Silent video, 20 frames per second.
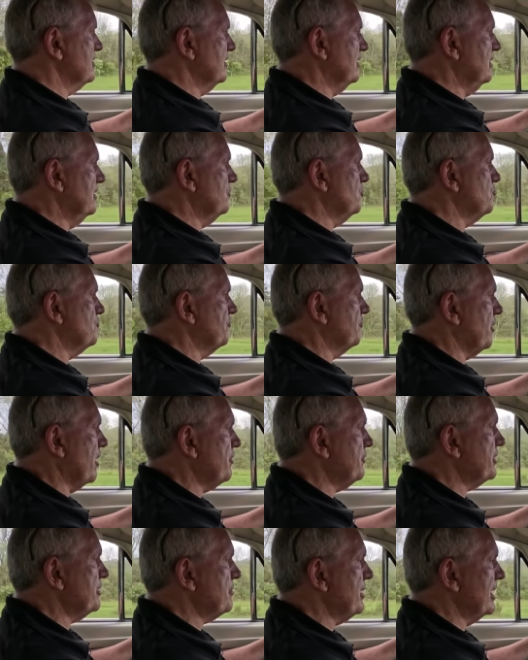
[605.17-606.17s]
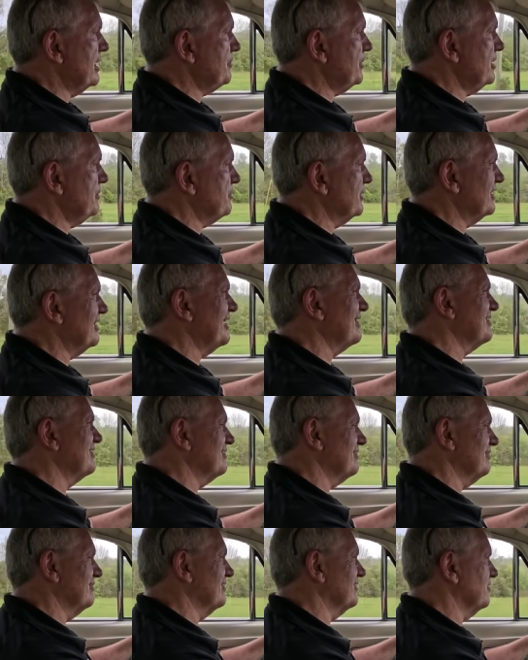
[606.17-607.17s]
a little floaty maybe, but
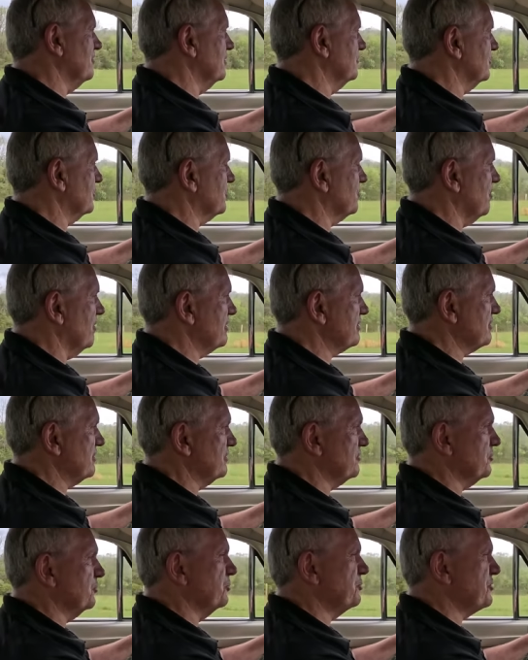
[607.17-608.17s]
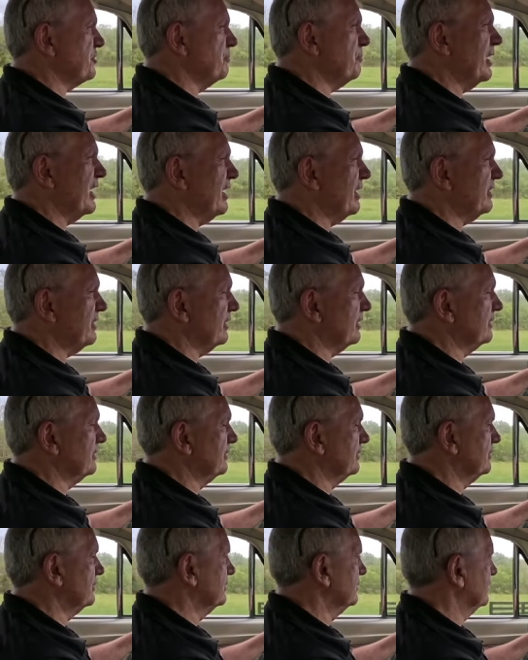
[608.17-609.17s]
that's kind of a Chrysler torsion bar
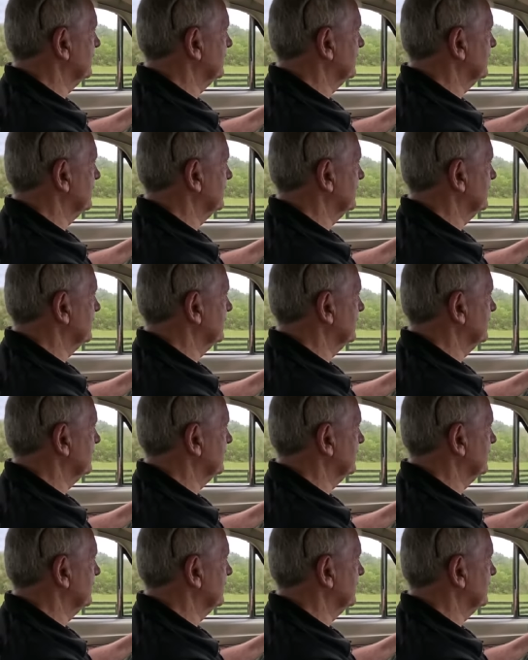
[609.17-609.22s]
thing.